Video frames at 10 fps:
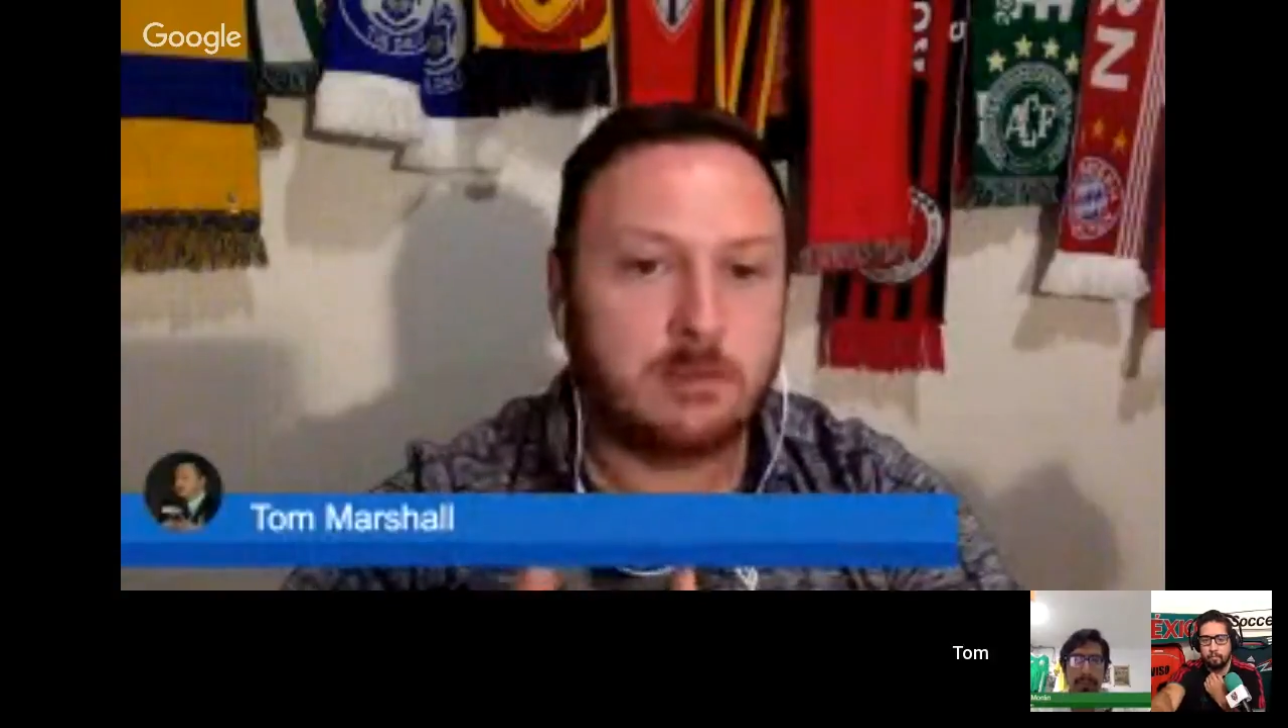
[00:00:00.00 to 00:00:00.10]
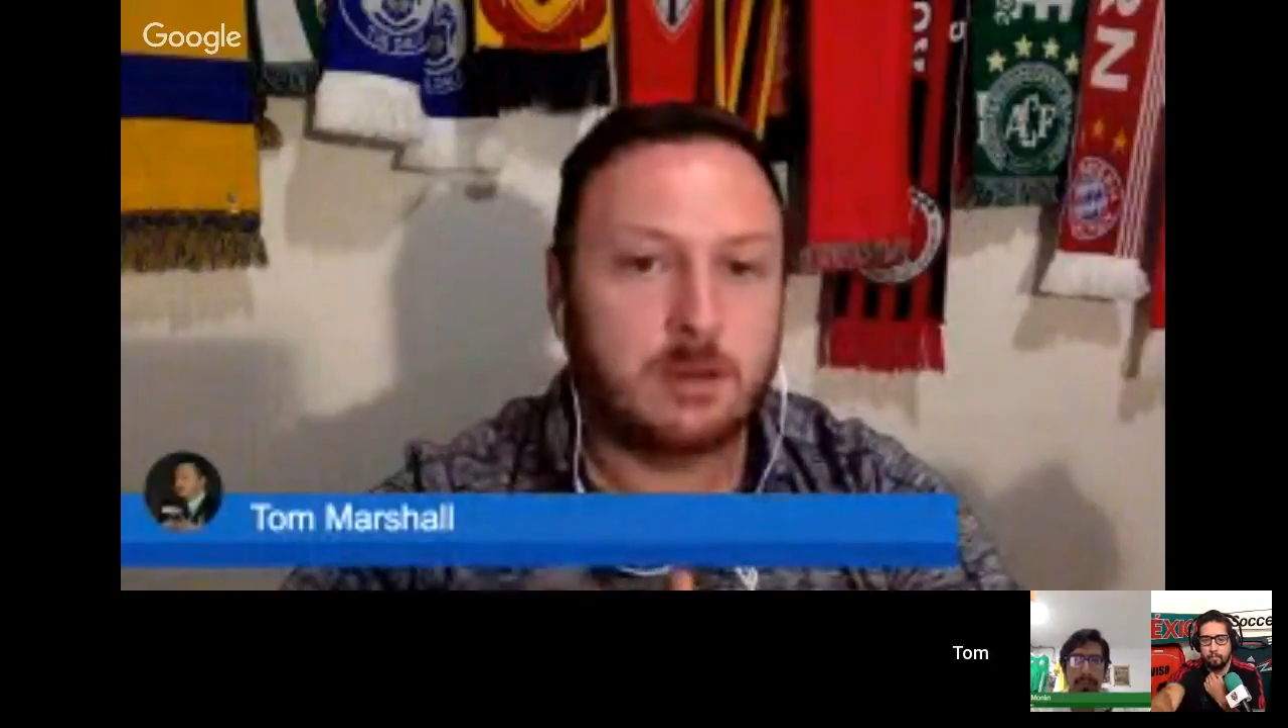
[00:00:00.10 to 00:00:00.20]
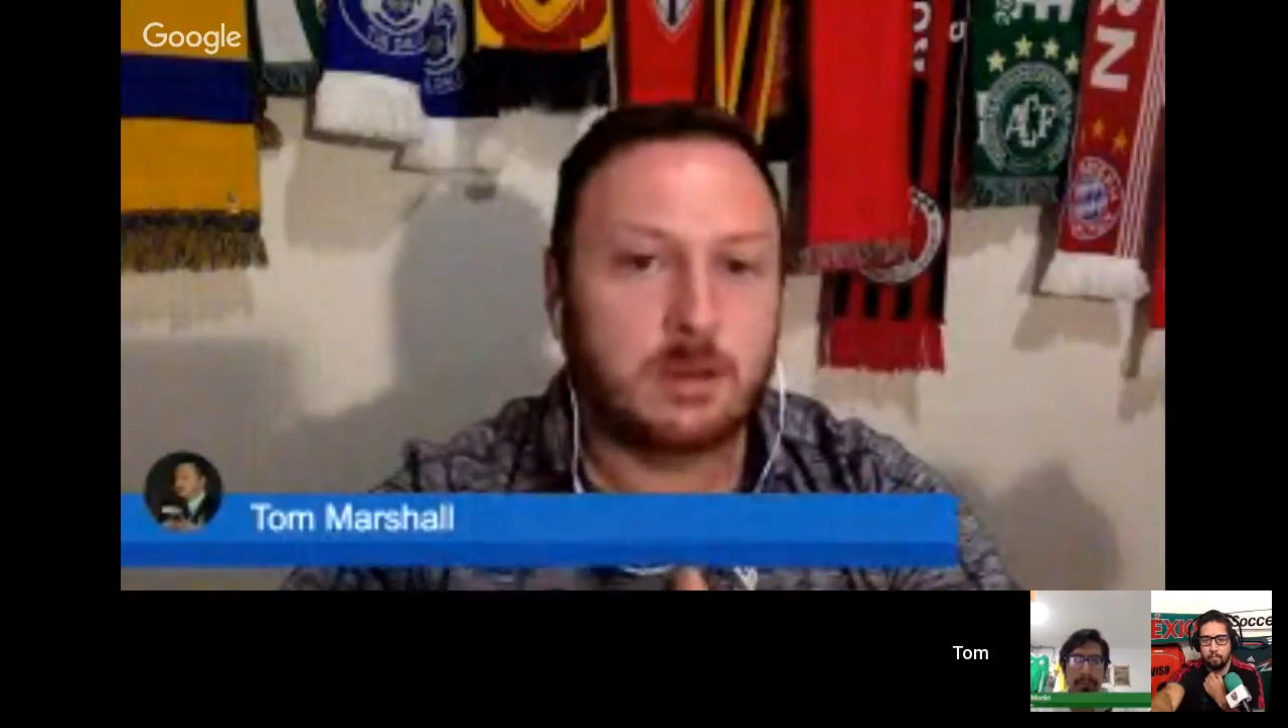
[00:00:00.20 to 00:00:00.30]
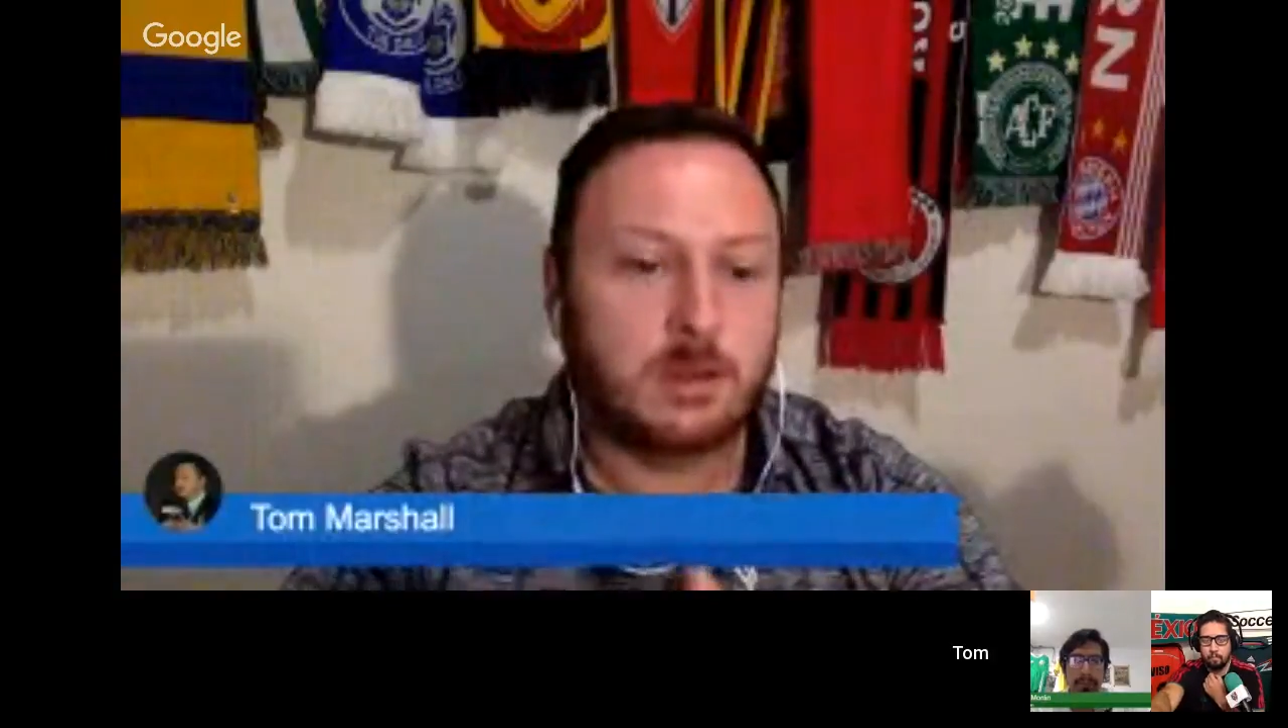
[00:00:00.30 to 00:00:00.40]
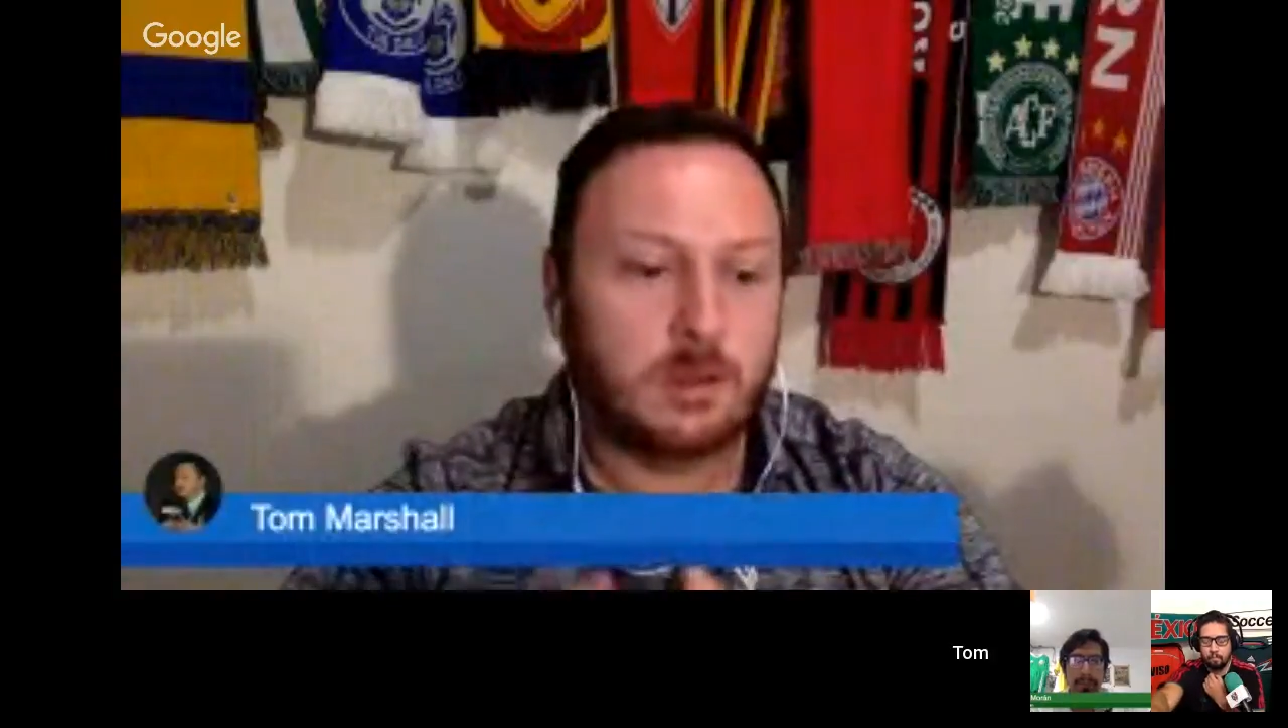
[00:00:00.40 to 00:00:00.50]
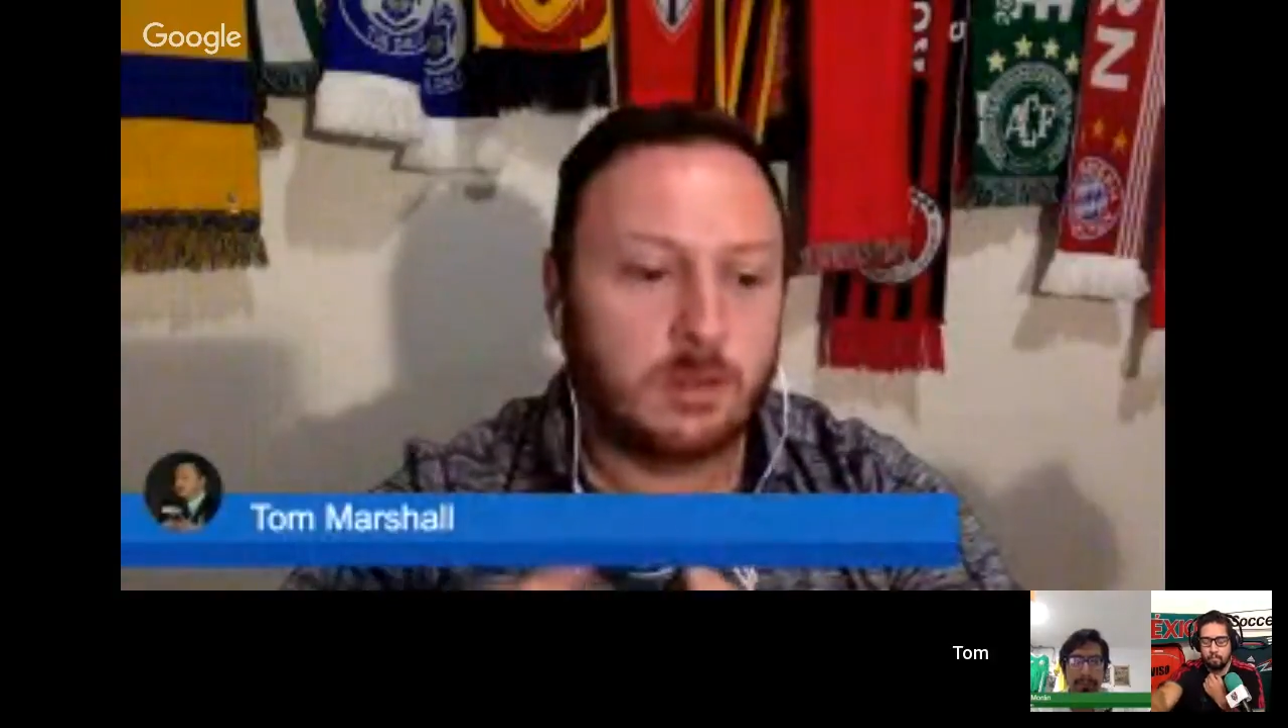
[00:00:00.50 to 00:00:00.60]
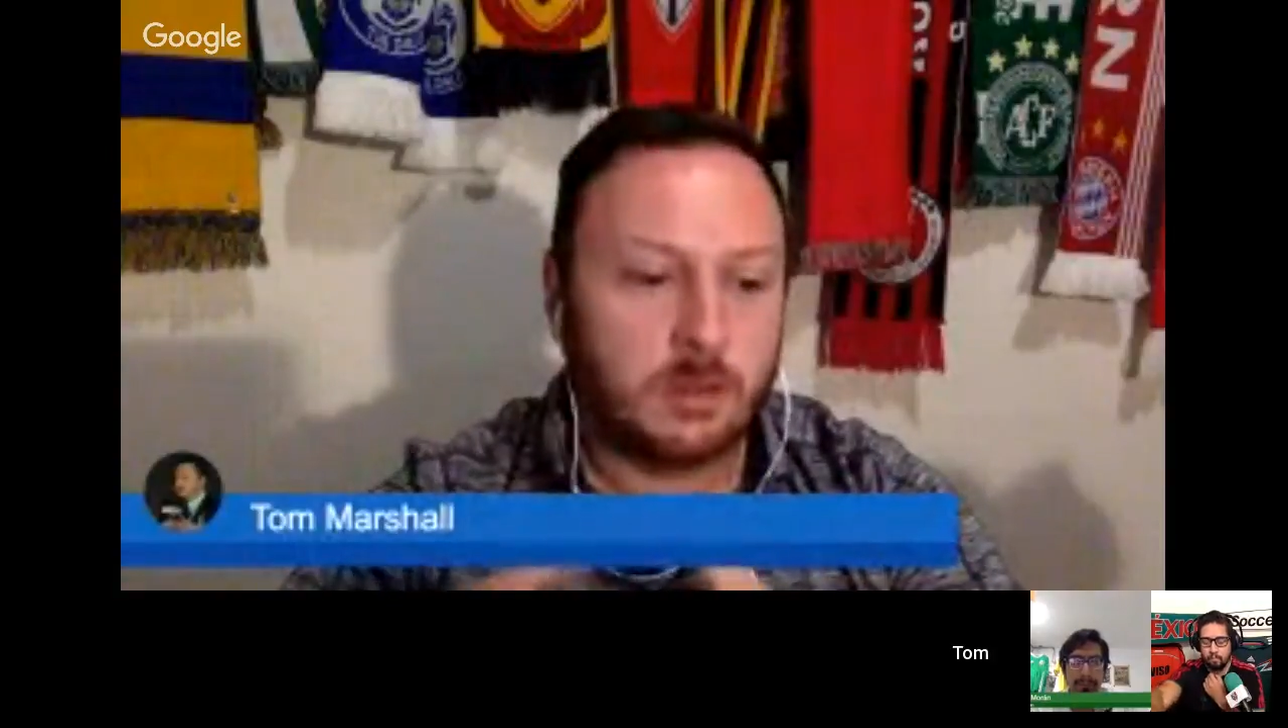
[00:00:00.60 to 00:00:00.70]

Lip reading: Almeida and